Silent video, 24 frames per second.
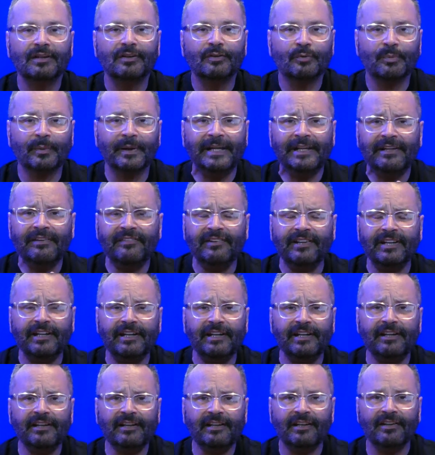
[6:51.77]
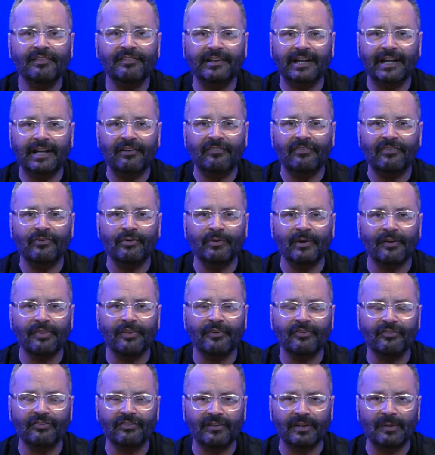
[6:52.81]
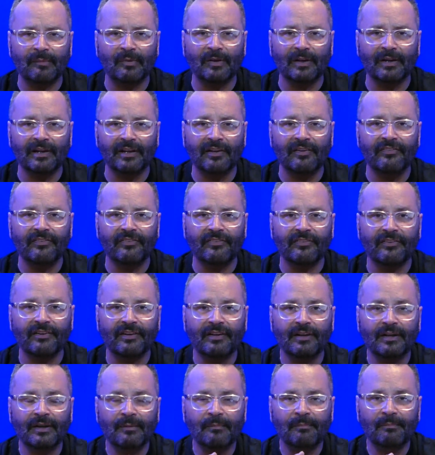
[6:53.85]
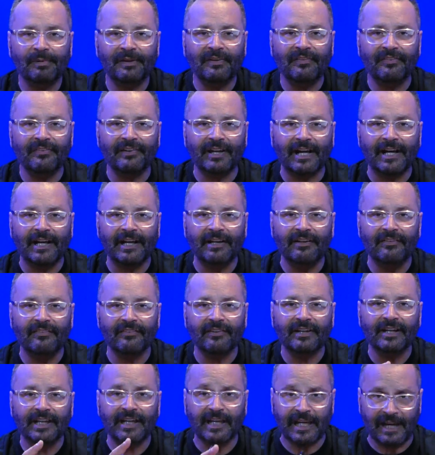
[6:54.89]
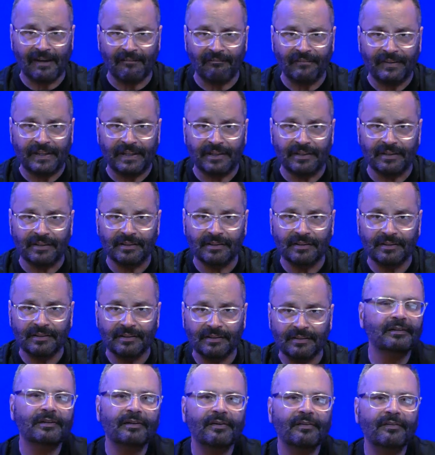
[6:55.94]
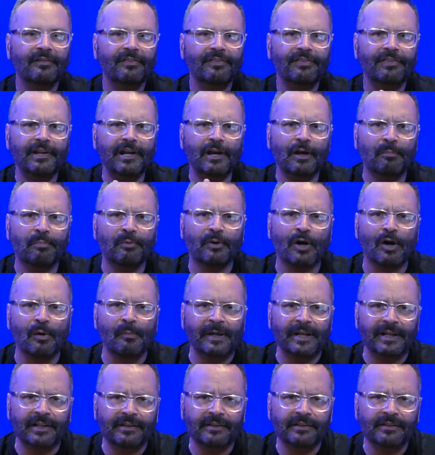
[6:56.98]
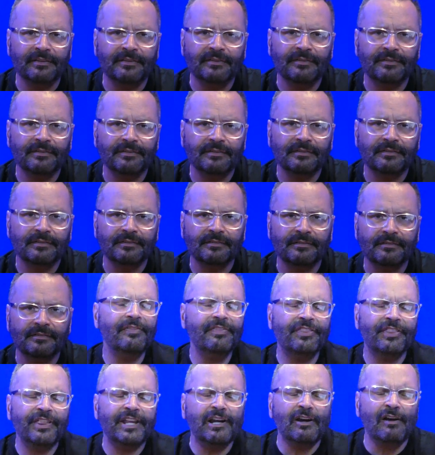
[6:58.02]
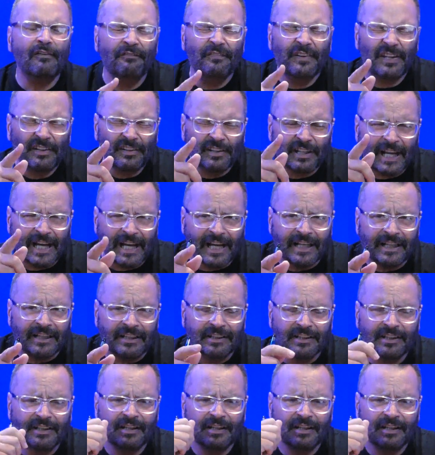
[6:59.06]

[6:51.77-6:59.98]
Green tea contains 2 other stimulants besides caffeine: theobromine, theophylline.